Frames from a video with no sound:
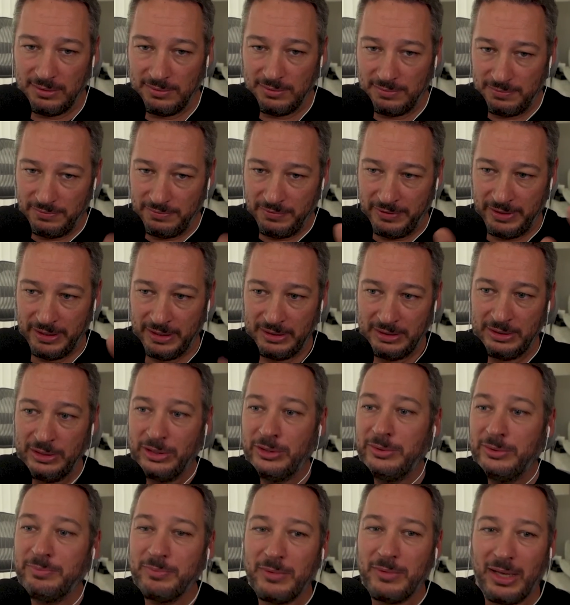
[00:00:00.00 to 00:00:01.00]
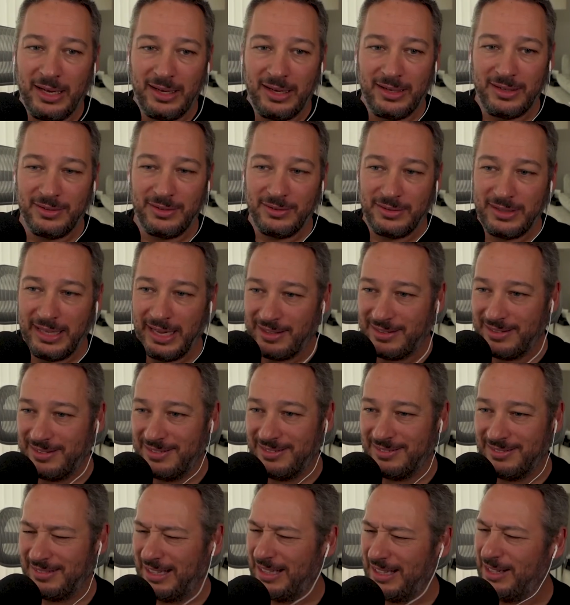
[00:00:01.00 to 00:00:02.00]
feel, you know, I
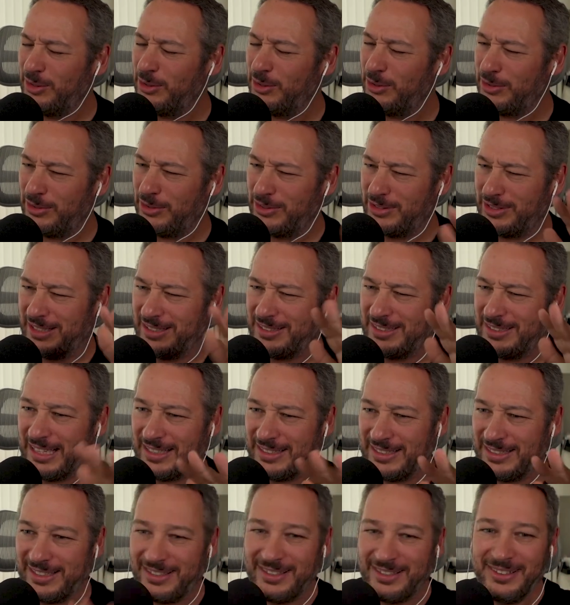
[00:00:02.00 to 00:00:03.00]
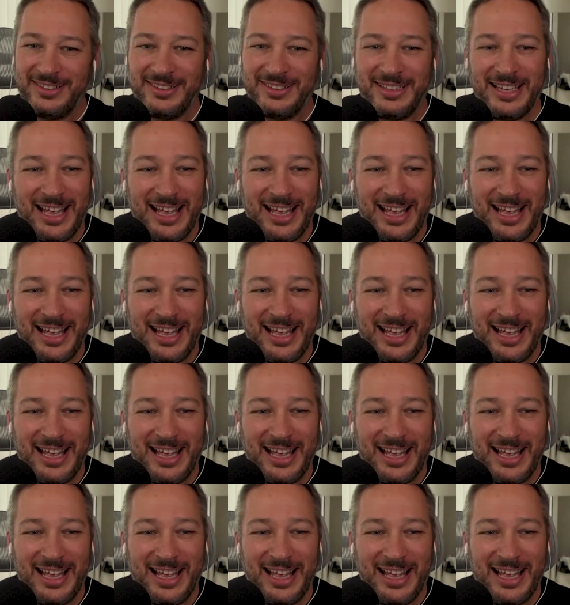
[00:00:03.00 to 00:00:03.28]
don't know, tactical.